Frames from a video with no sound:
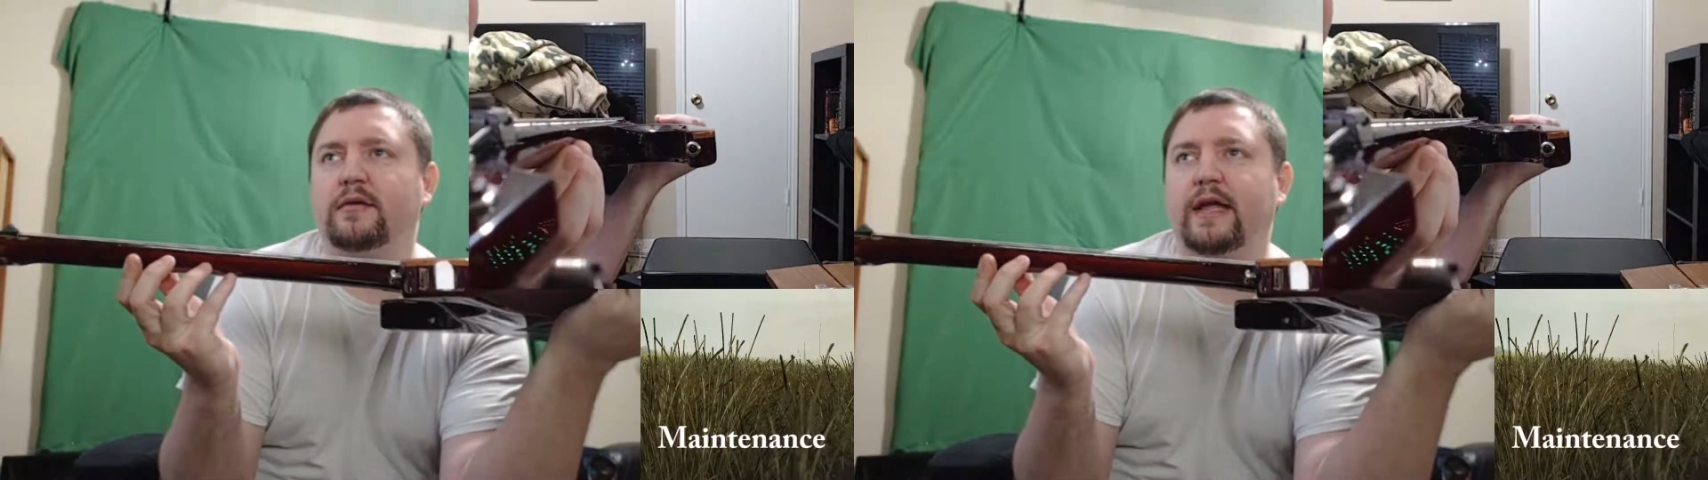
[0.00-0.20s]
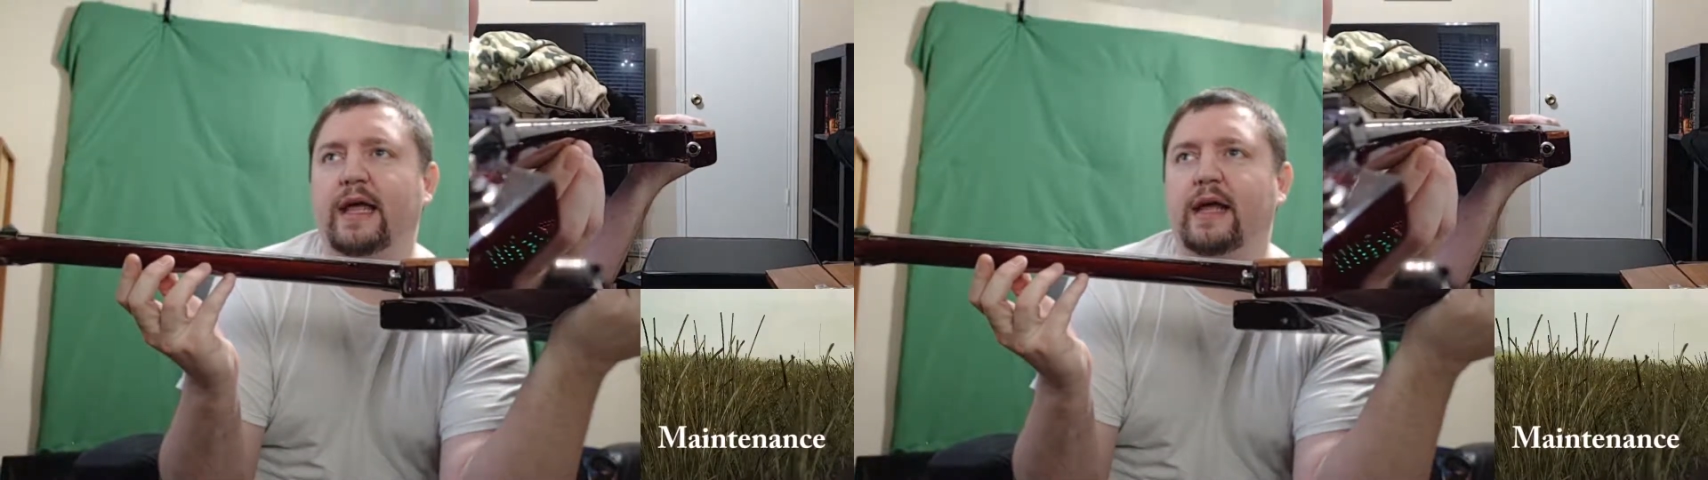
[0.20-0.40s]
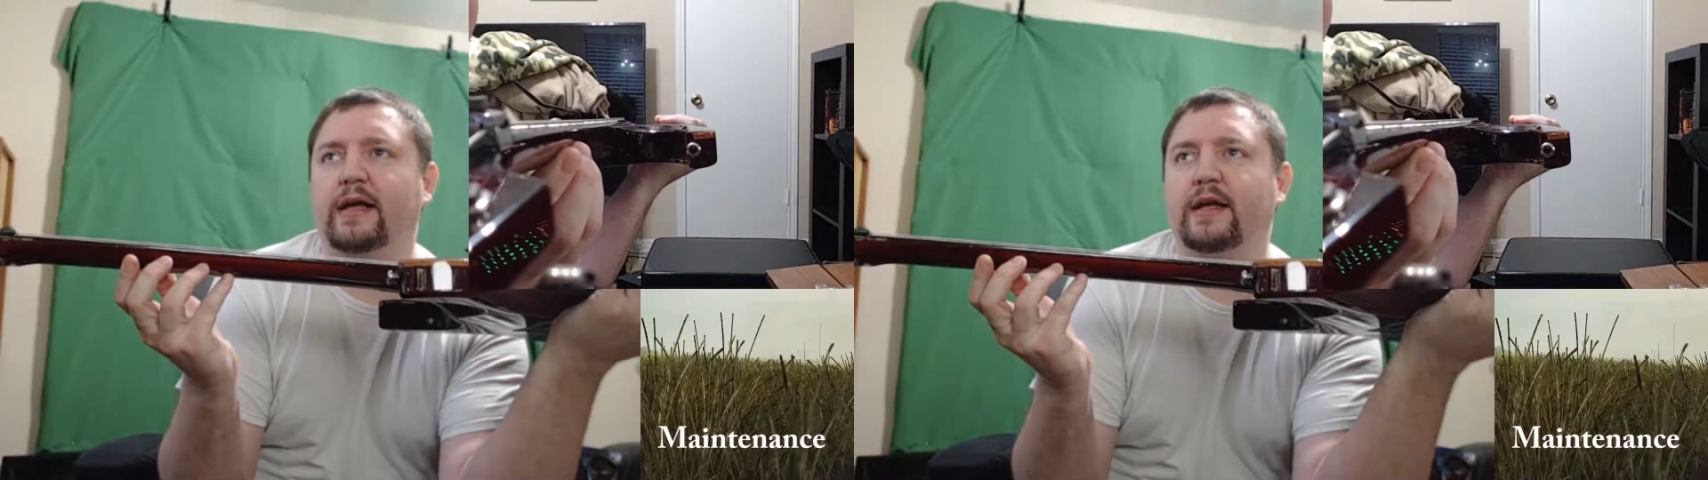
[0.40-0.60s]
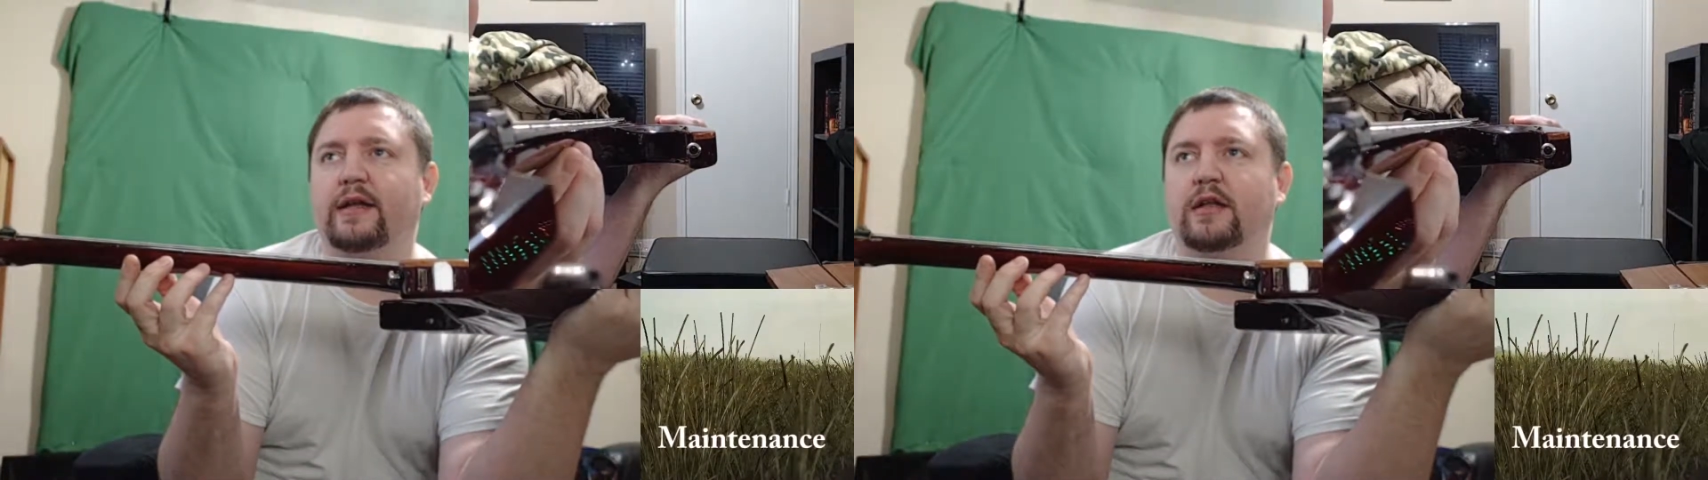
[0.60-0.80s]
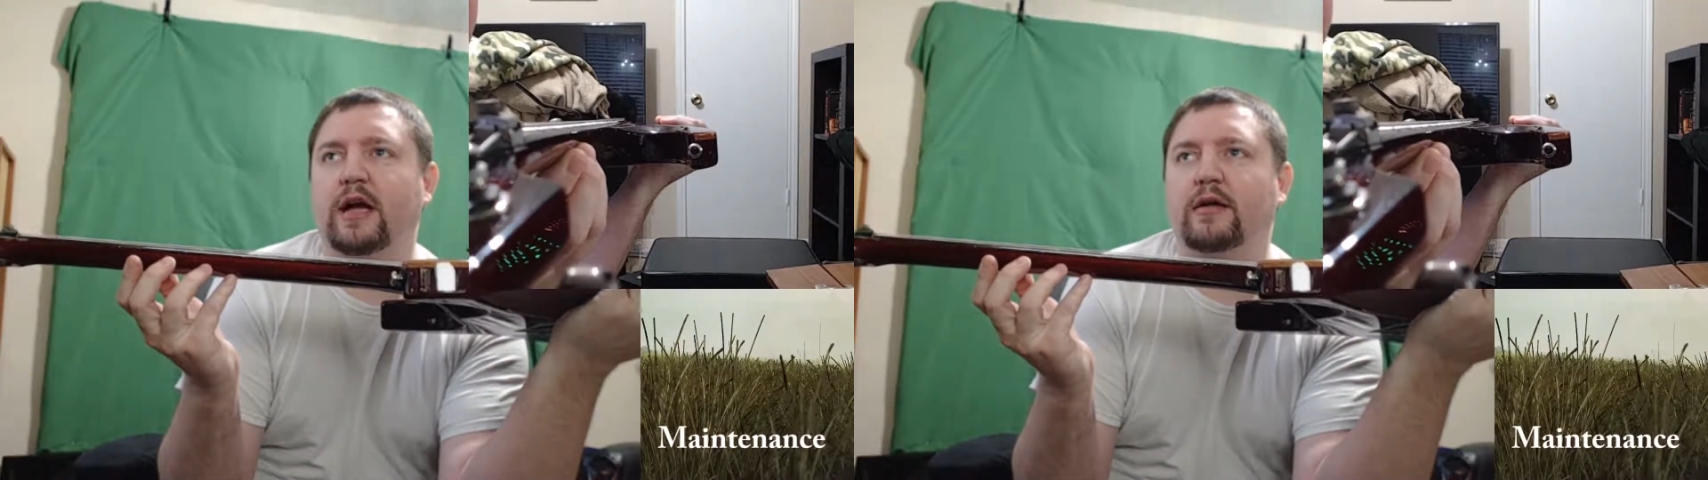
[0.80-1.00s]
neck
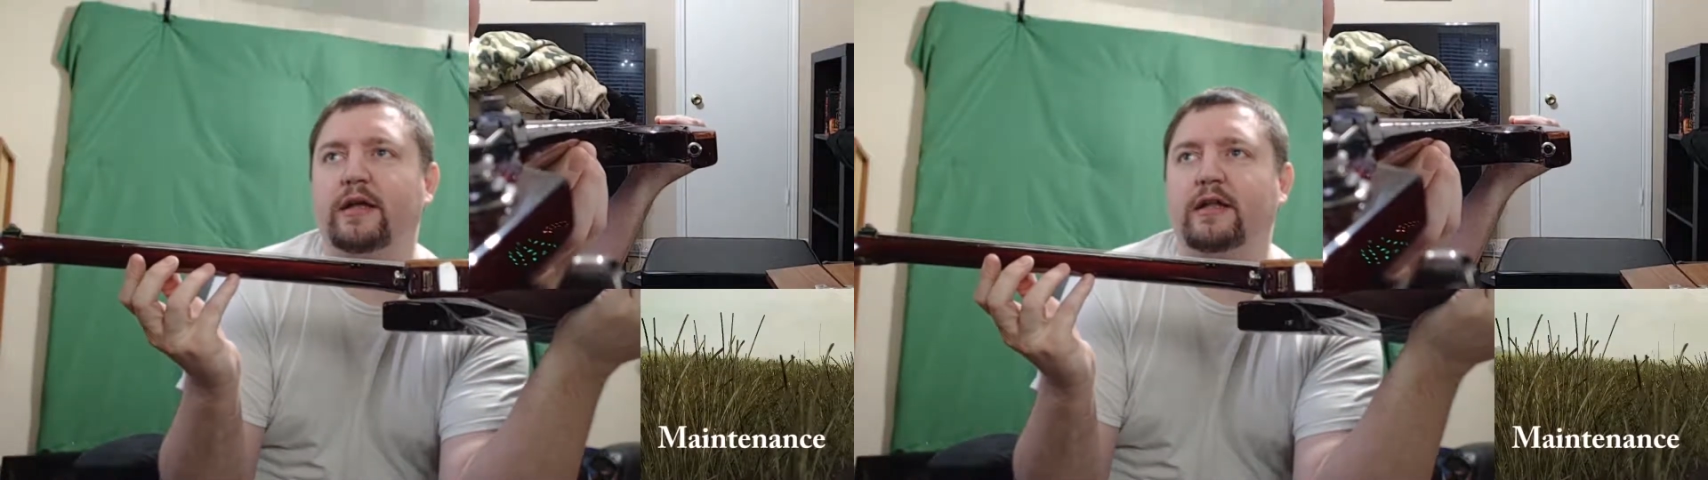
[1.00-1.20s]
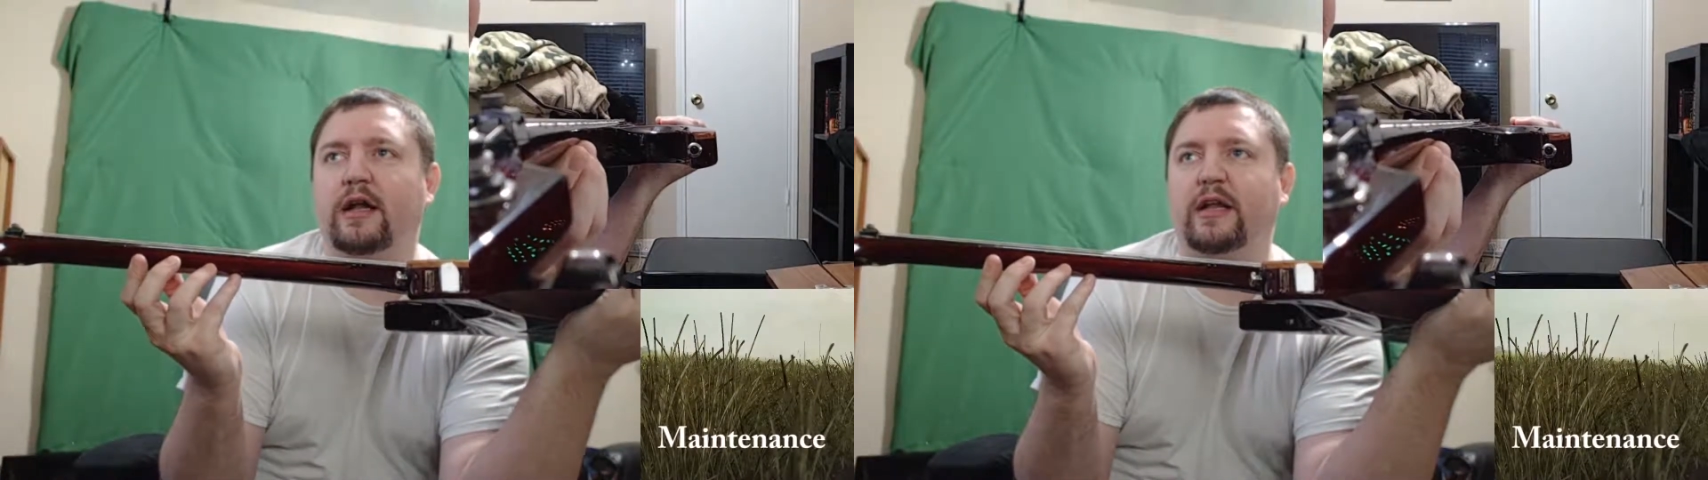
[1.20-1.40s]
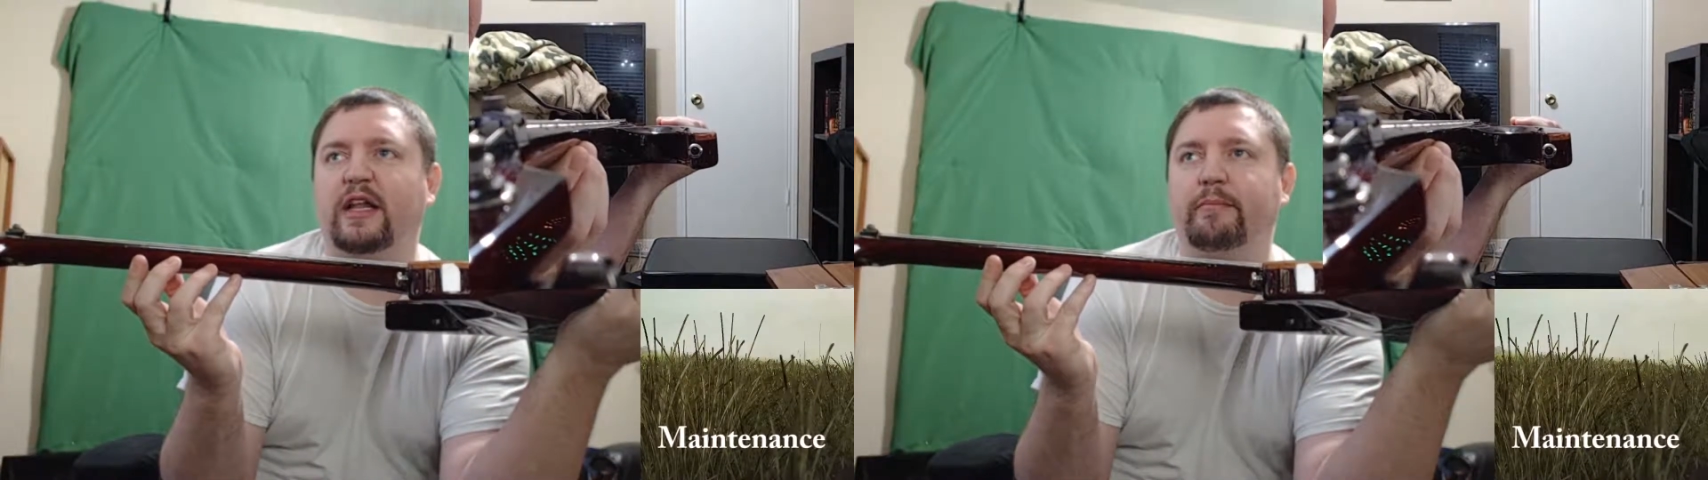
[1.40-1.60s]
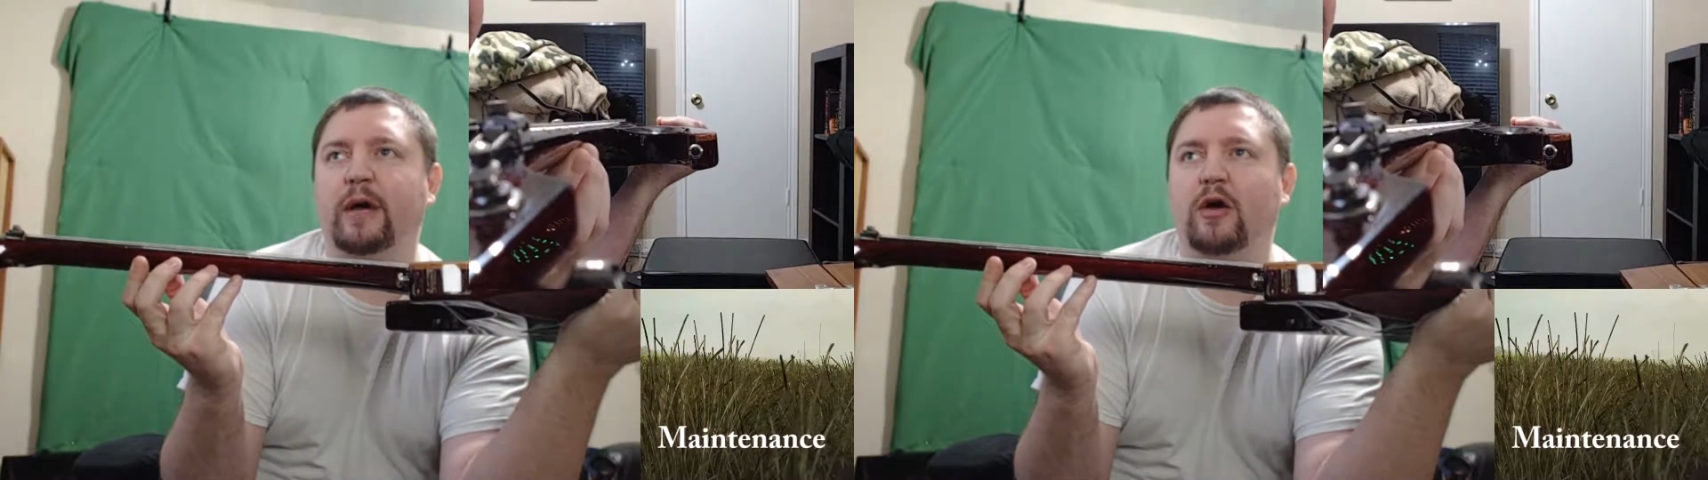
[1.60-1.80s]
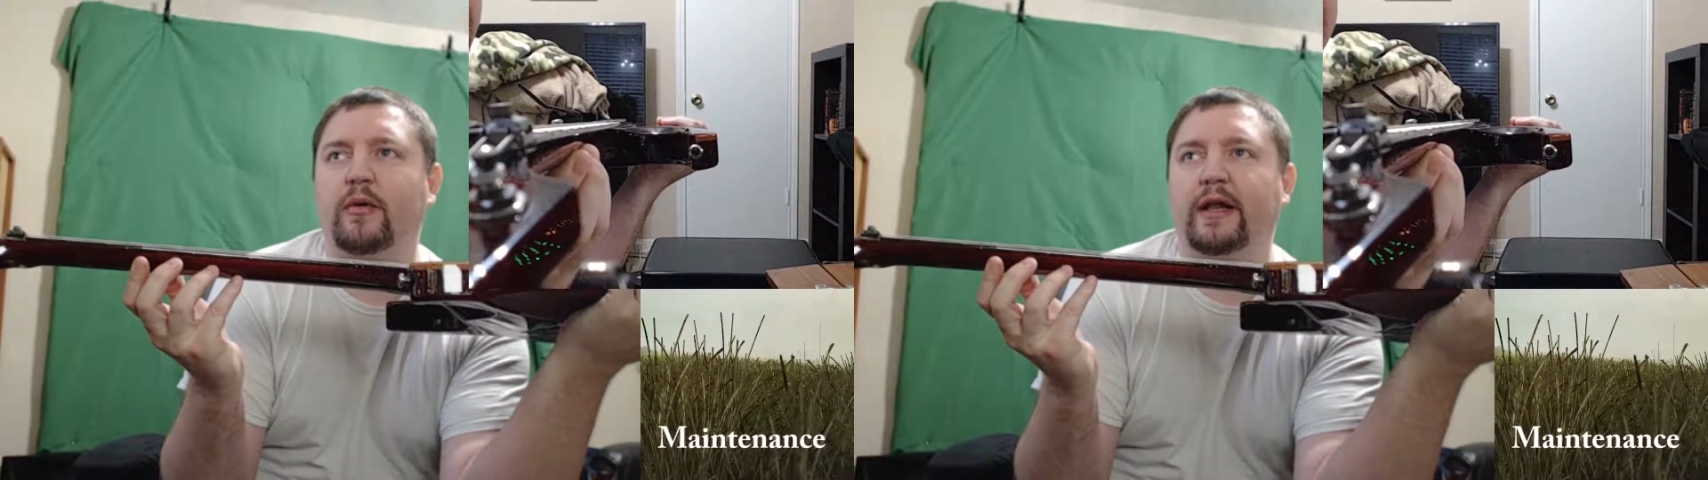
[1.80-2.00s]
and not any
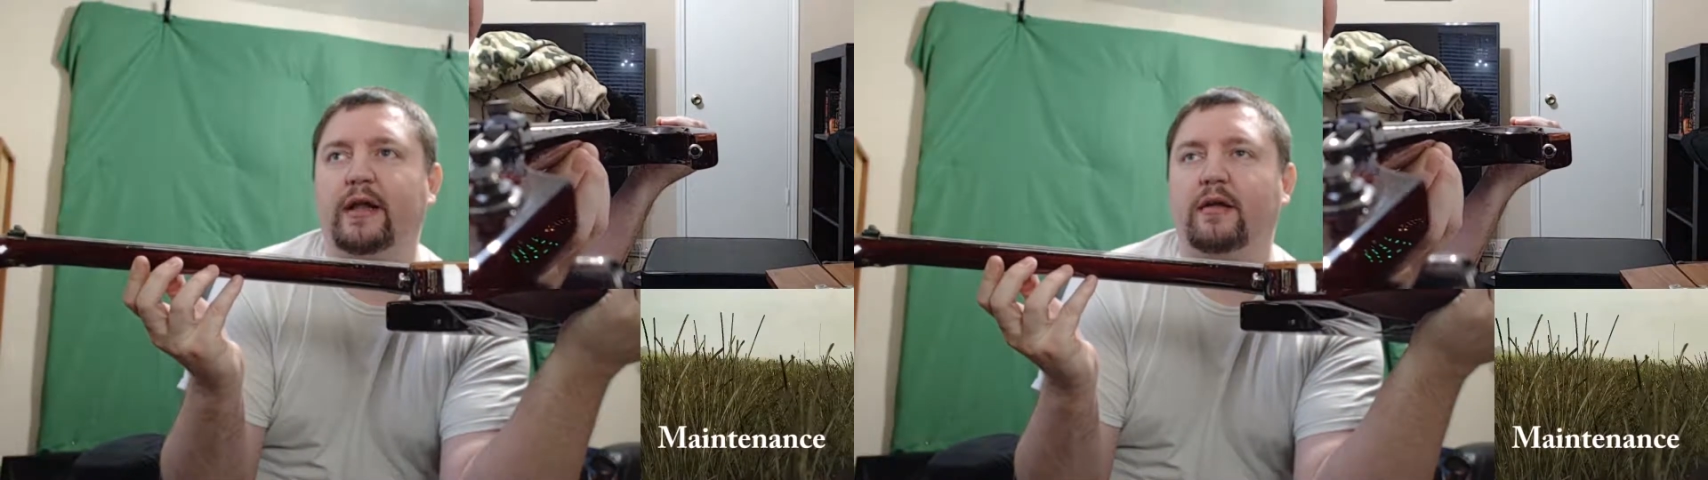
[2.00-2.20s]
bow in it,